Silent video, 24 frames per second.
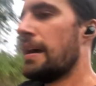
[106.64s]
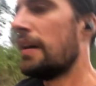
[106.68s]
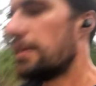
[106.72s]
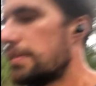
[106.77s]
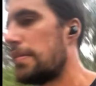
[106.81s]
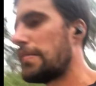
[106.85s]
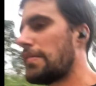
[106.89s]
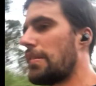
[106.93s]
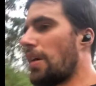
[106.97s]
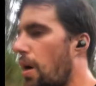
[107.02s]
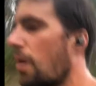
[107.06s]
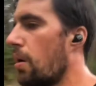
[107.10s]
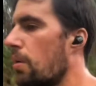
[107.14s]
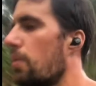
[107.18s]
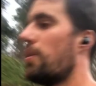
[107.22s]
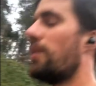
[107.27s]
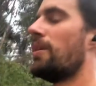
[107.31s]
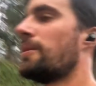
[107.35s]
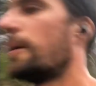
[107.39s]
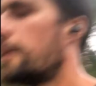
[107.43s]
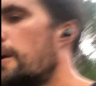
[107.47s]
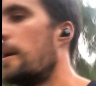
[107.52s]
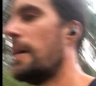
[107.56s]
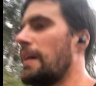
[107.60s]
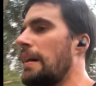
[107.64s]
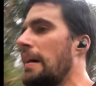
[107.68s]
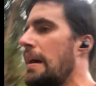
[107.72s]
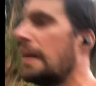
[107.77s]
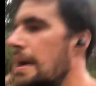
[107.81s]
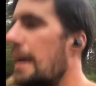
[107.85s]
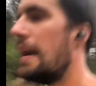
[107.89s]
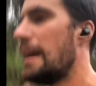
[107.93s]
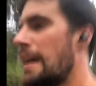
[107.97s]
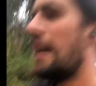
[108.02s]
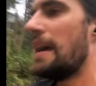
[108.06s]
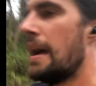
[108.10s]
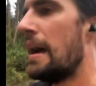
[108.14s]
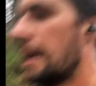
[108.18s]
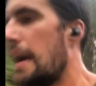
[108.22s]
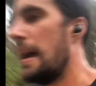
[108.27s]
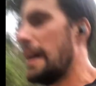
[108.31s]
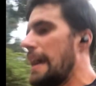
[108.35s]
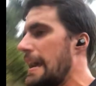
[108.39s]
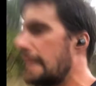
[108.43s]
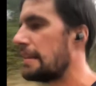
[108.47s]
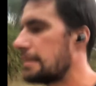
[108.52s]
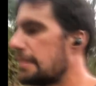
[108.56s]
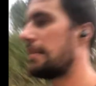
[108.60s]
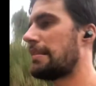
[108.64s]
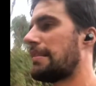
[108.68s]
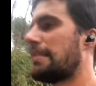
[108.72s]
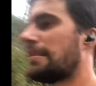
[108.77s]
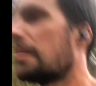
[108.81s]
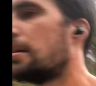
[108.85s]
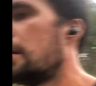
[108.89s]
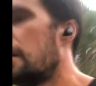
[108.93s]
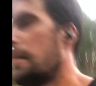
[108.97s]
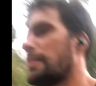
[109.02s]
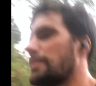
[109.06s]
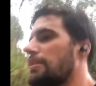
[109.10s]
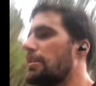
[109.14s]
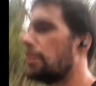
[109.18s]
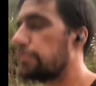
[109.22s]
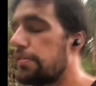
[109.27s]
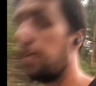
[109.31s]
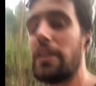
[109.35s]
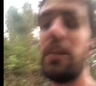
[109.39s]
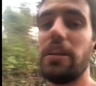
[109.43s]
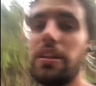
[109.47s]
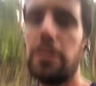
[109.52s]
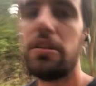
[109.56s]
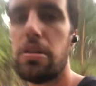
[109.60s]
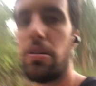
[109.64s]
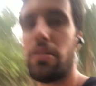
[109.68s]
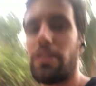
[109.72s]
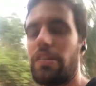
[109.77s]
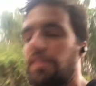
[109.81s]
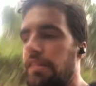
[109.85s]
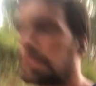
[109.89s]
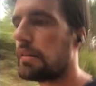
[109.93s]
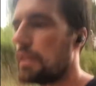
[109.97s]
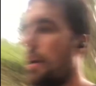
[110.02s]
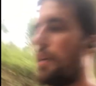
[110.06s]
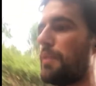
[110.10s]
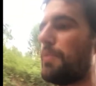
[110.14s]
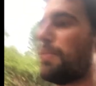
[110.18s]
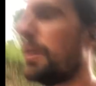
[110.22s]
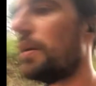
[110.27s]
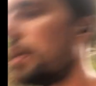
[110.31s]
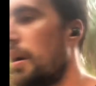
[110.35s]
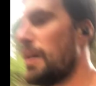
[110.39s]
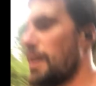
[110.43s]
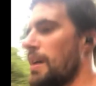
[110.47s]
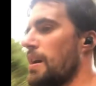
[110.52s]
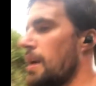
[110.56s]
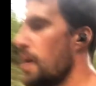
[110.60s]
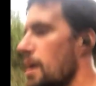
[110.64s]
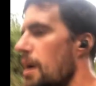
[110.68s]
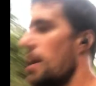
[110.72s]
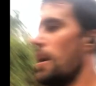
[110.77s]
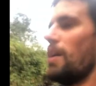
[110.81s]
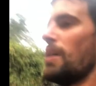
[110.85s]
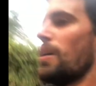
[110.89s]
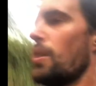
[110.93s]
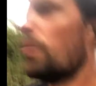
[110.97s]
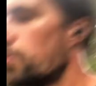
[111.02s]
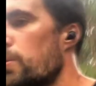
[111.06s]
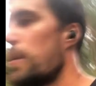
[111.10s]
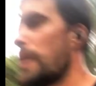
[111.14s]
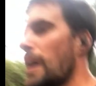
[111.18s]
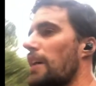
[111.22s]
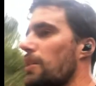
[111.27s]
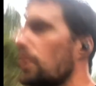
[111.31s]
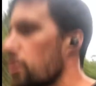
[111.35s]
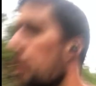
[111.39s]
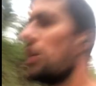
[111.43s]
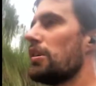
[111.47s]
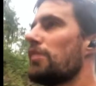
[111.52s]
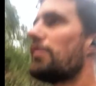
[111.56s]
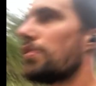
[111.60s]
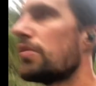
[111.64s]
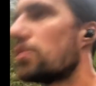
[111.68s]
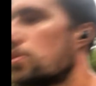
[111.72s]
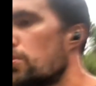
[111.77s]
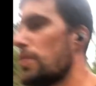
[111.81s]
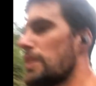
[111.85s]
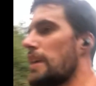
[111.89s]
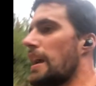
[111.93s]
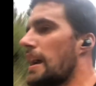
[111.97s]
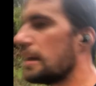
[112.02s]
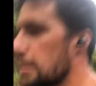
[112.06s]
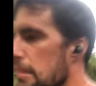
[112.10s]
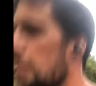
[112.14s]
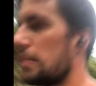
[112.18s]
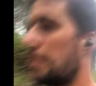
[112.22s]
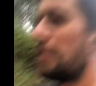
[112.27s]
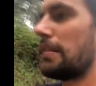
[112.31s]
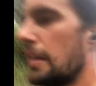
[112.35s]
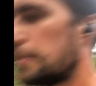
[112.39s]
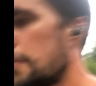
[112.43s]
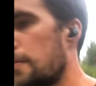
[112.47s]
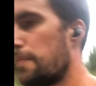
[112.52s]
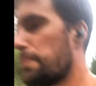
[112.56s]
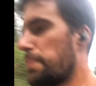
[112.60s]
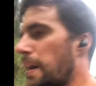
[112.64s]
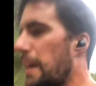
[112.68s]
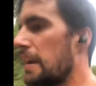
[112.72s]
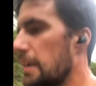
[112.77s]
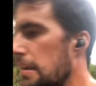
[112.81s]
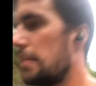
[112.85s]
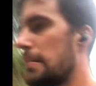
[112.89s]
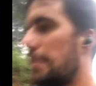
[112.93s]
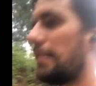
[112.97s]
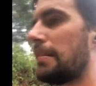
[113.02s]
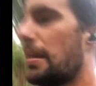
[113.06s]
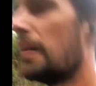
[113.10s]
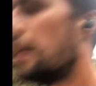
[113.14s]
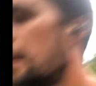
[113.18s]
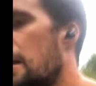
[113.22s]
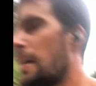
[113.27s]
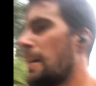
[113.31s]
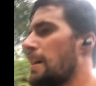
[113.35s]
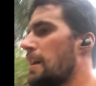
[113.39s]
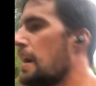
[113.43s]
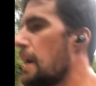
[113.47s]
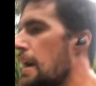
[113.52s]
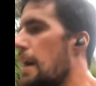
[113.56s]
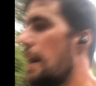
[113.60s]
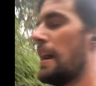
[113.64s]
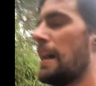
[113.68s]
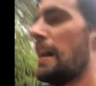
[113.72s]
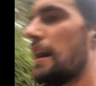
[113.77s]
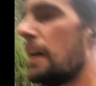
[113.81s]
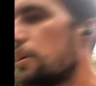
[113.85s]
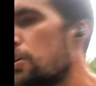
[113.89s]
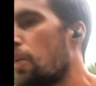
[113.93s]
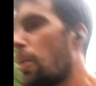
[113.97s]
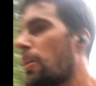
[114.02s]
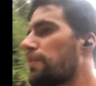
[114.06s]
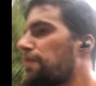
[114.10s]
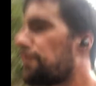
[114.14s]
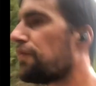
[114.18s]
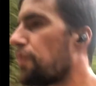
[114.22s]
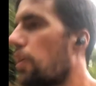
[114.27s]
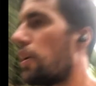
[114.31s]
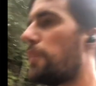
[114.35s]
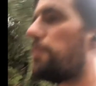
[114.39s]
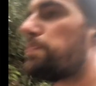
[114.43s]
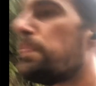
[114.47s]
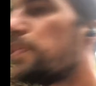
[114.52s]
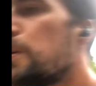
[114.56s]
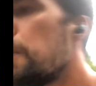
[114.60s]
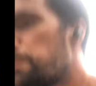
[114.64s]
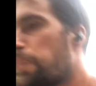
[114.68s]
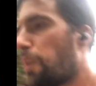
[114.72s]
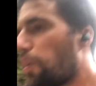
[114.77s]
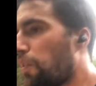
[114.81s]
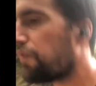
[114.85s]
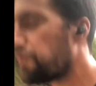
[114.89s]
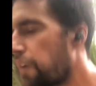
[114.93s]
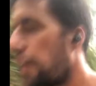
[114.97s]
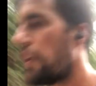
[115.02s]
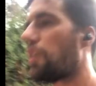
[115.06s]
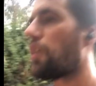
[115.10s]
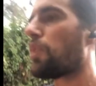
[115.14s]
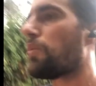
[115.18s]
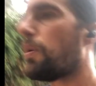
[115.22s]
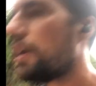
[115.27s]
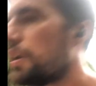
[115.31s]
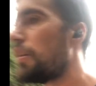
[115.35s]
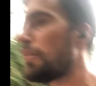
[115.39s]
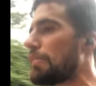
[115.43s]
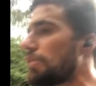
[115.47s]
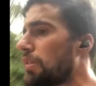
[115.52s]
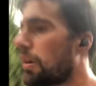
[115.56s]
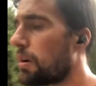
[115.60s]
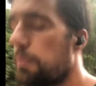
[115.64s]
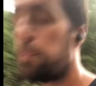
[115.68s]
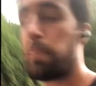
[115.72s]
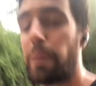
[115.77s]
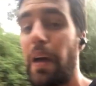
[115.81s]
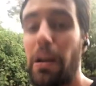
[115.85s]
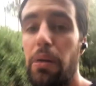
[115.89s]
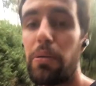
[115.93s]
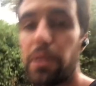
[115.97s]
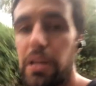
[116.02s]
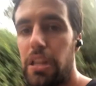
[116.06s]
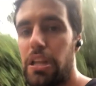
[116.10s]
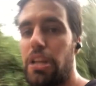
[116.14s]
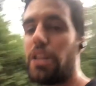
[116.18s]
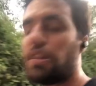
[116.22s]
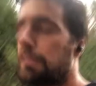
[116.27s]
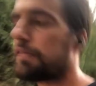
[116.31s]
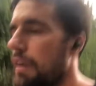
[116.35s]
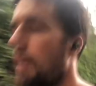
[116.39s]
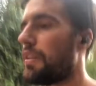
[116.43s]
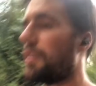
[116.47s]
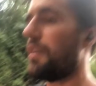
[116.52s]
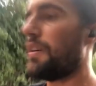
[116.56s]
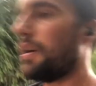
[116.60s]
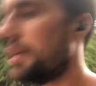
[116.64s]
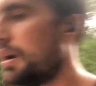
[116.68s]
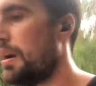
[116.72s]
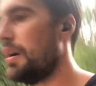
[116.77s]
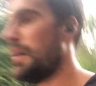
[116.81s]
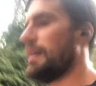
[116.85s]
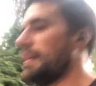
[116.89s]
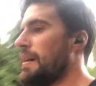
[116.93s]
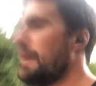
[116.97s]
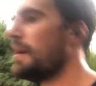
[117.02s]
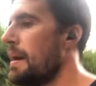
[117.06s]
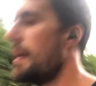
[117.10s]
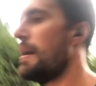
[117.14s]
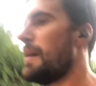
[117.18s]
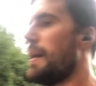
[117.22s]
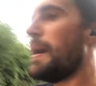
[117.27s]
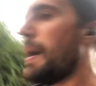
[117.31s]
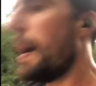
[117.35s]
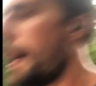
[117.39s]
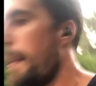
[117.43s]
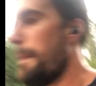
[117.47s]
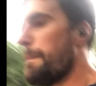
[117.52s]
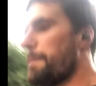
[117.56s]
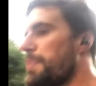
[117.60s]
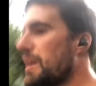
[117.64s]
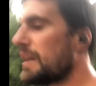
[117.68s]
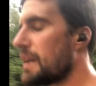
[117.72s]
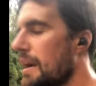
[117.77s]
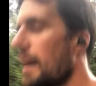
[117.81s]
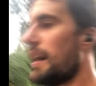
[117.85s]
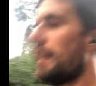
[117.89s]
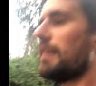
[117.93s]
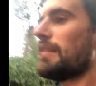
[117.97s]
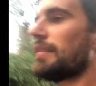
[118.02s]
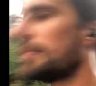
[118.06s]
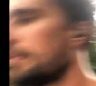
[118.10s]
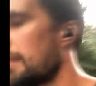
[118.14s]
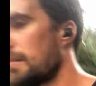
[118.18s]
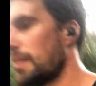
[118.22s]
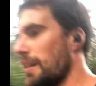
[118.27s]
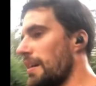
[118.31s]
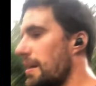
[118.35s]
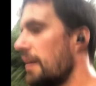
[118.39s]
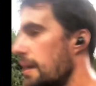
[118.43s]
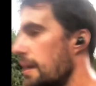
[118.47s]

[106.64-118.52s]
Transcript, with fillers: So it's the Journey Endurance Club. We are looking to create a space not for people, fellow runners, to compare with each other because